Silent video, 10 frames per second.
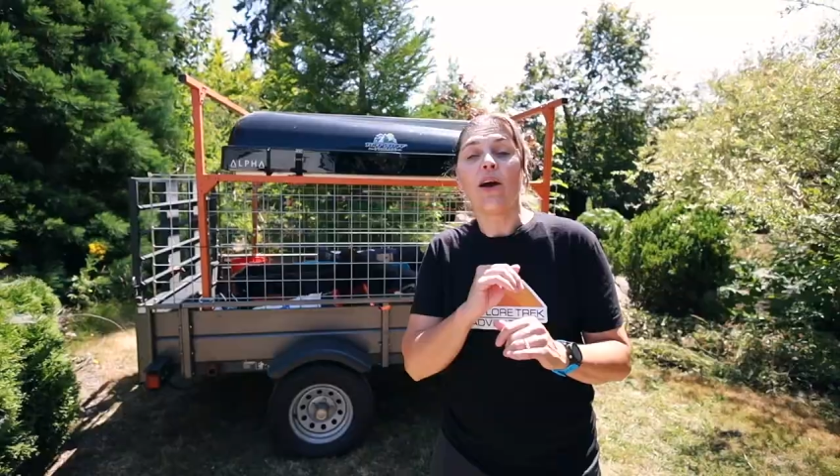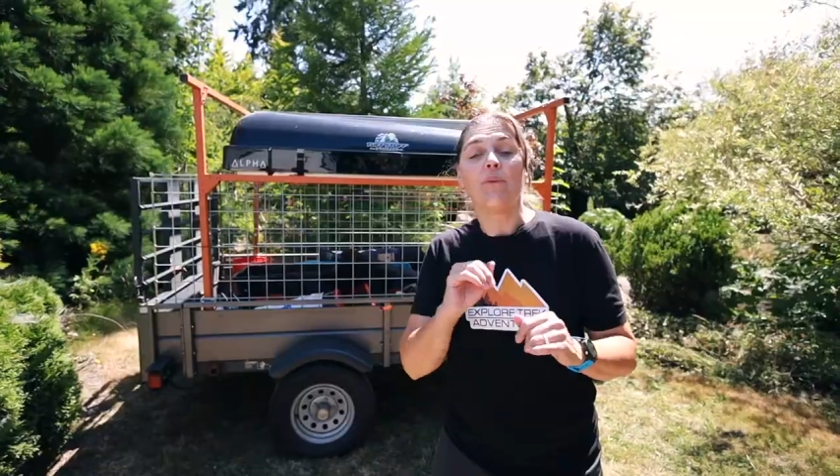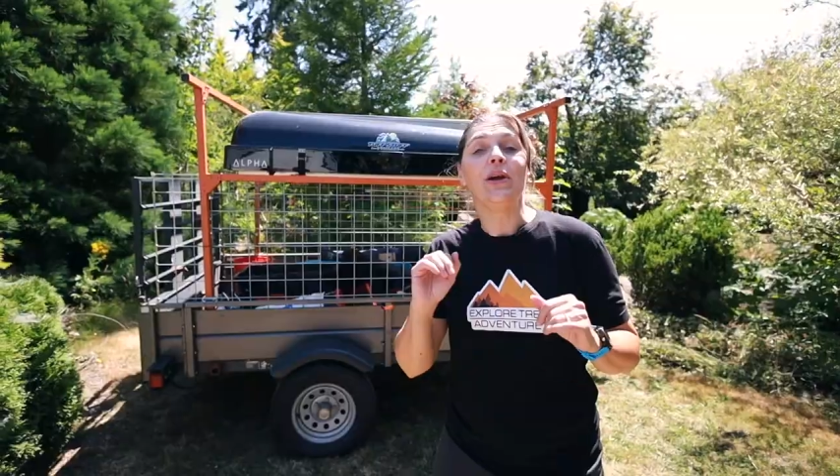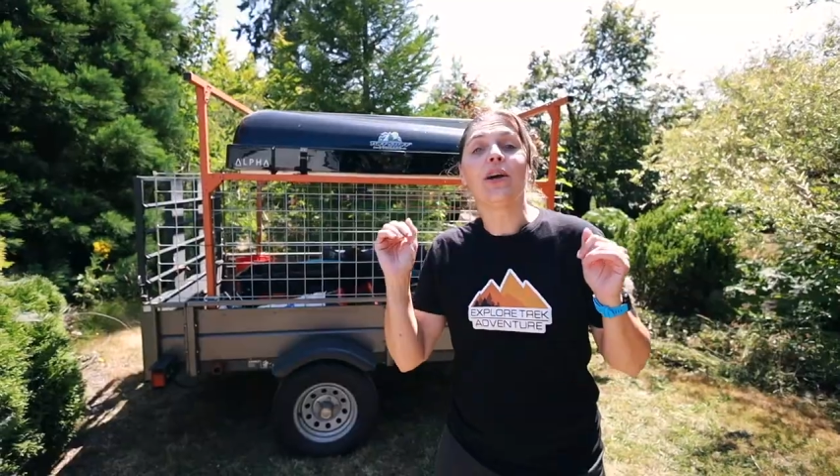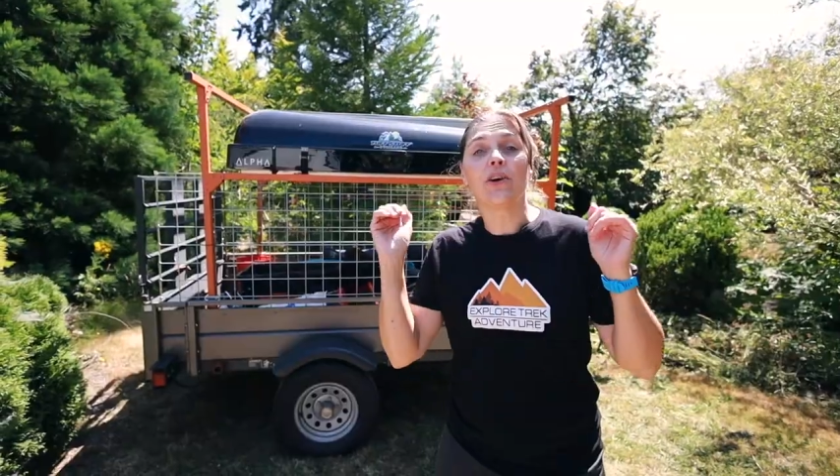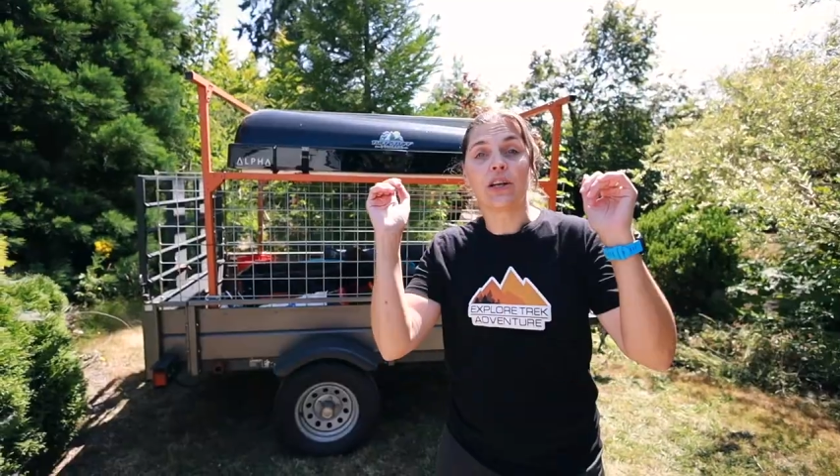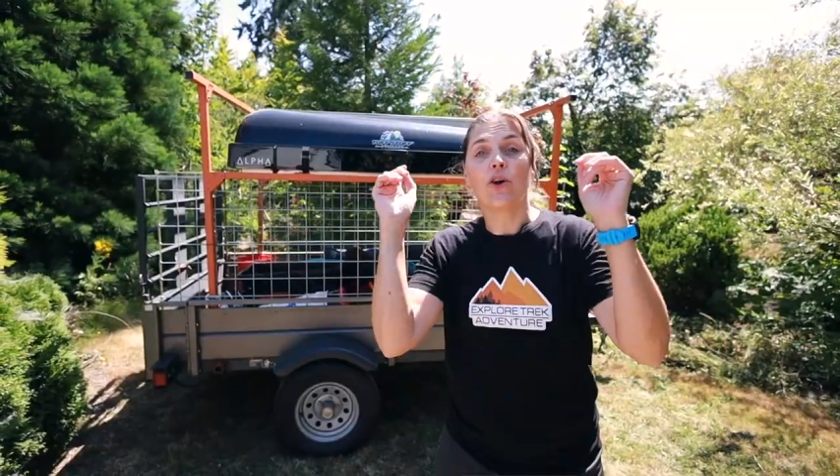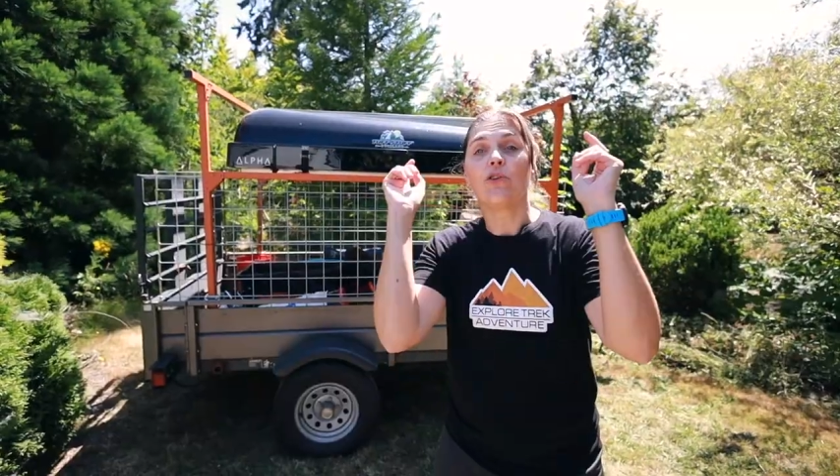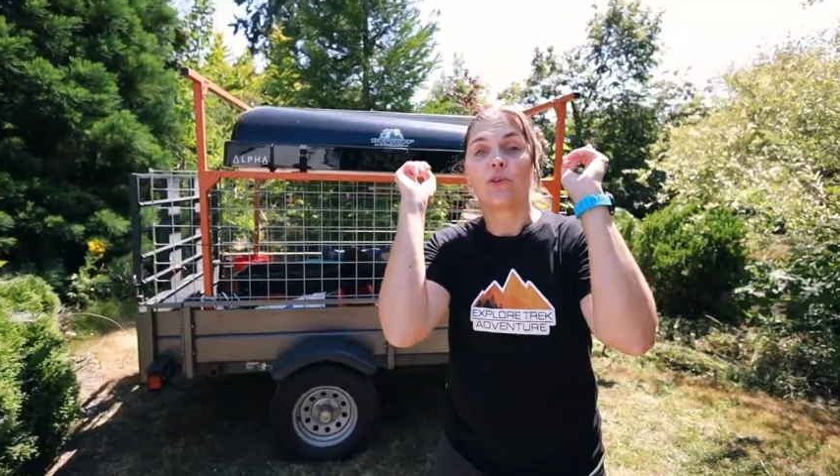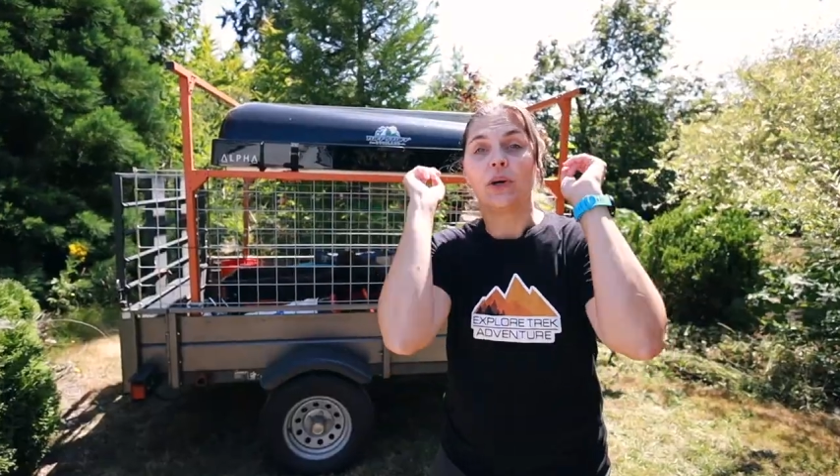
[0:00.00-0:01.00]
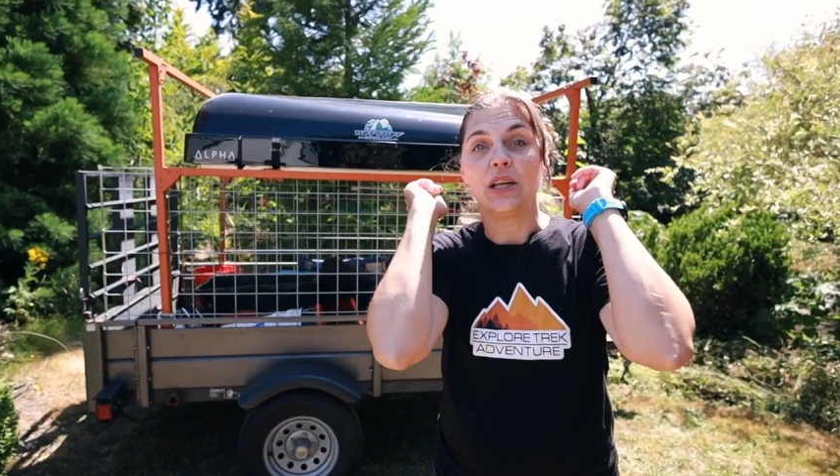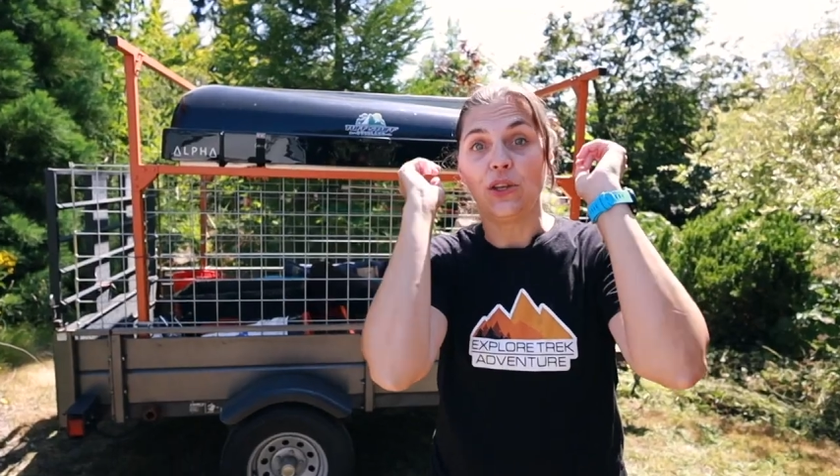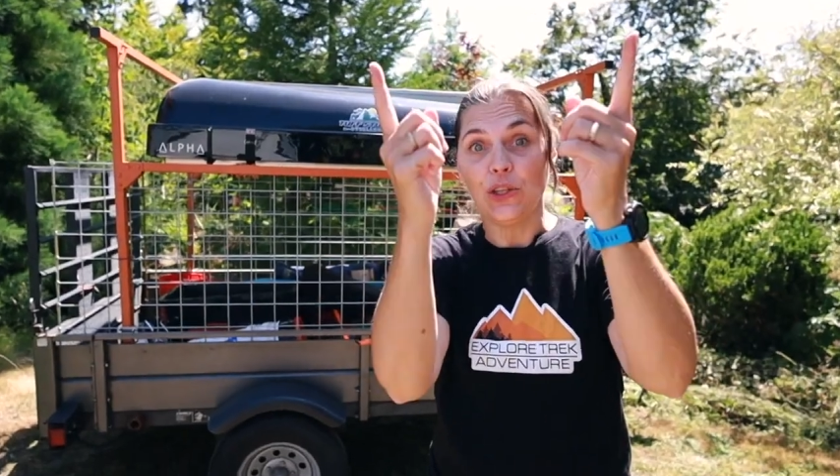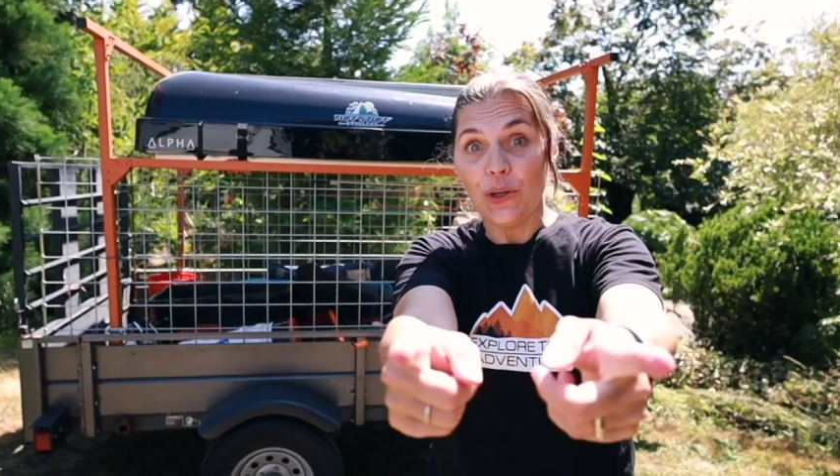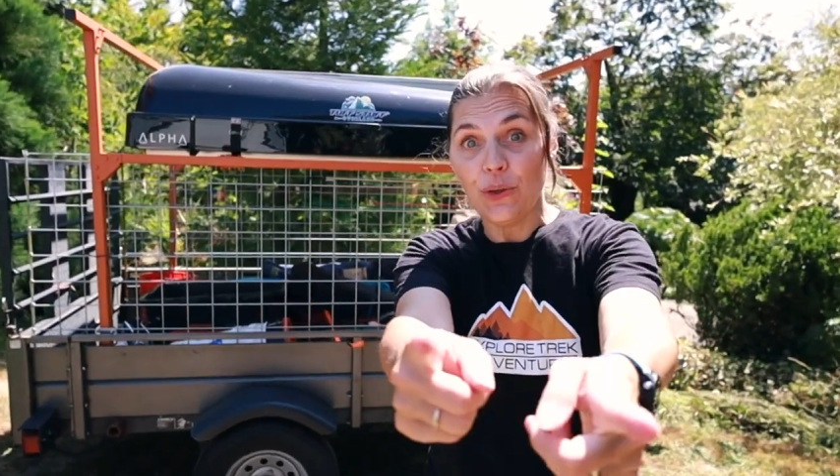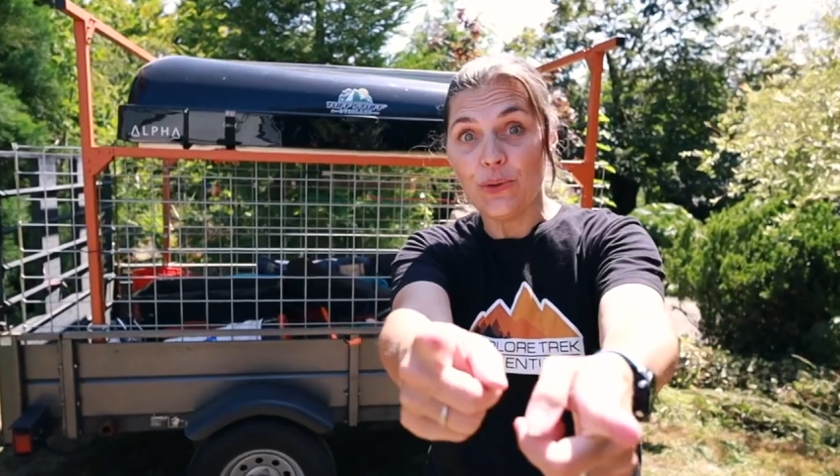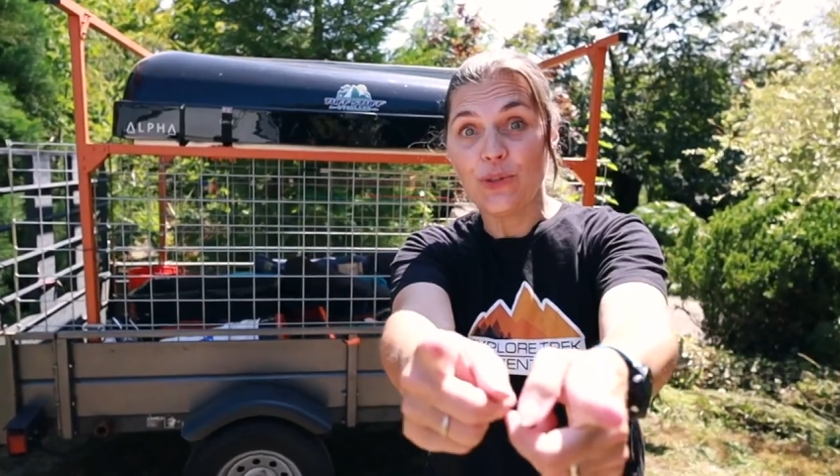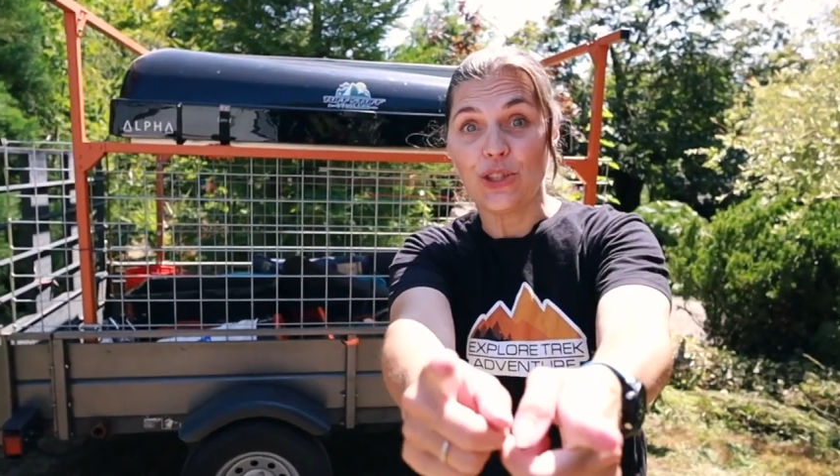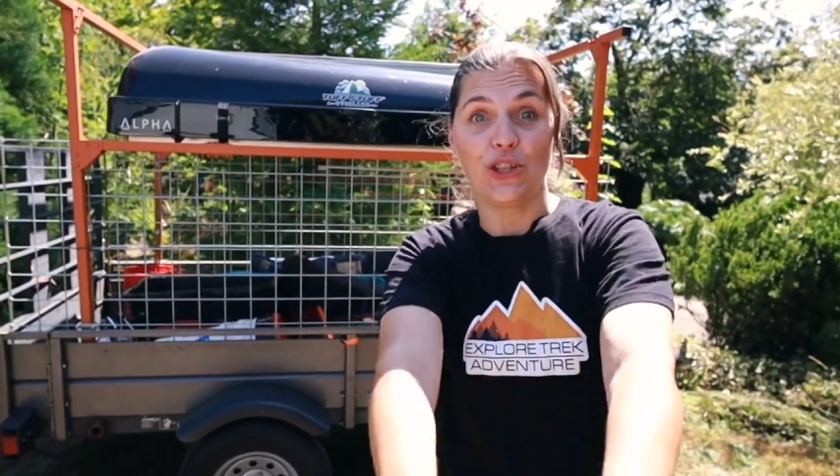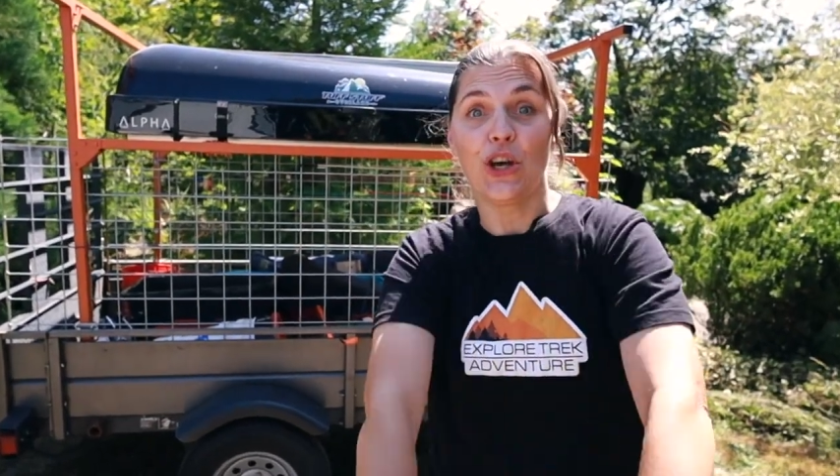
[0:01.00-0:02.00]
We are gonna go over what you
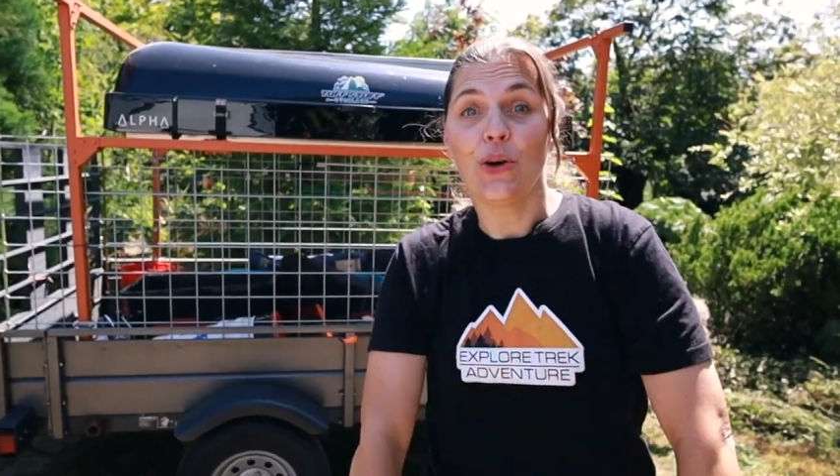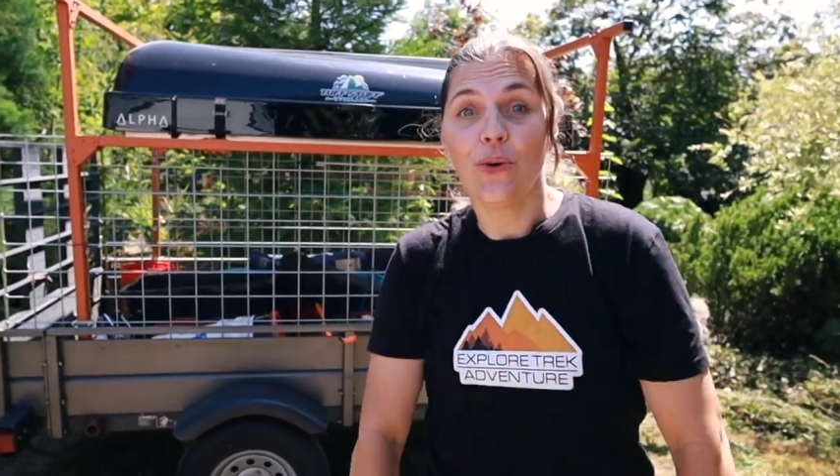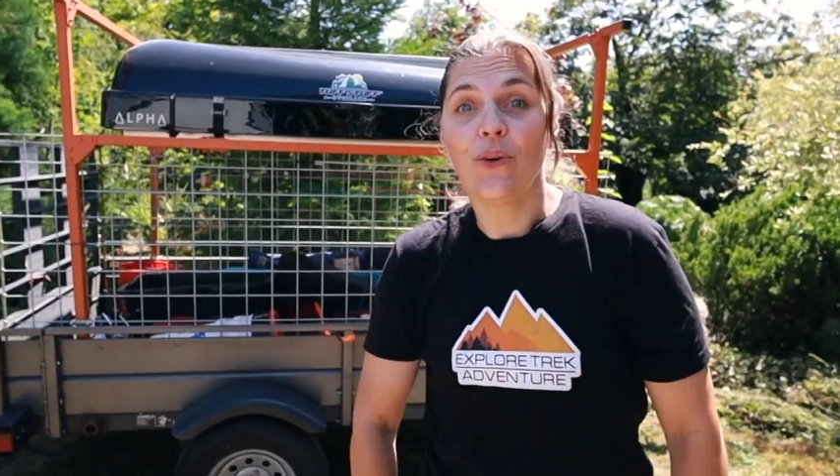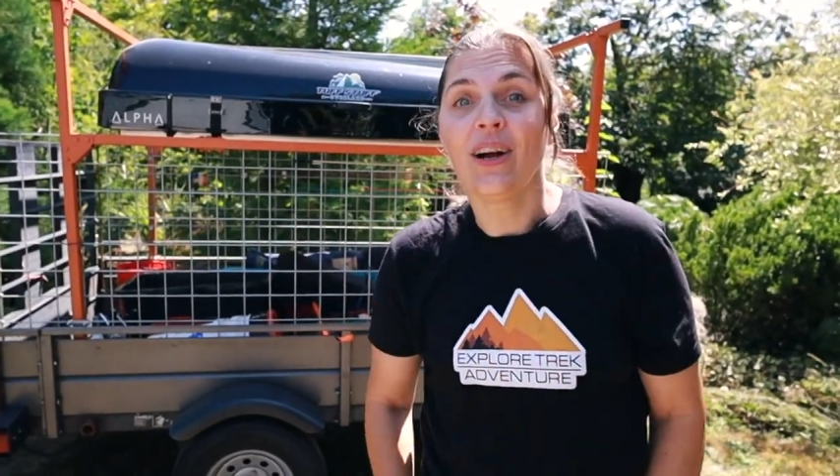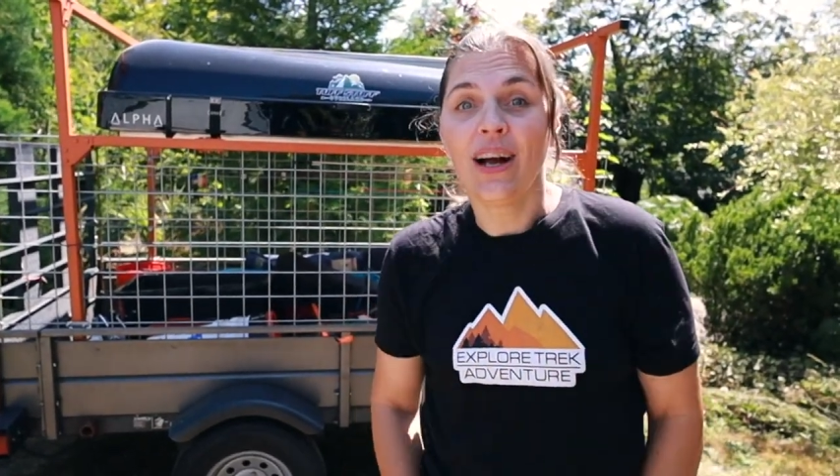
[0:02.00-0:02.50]
should know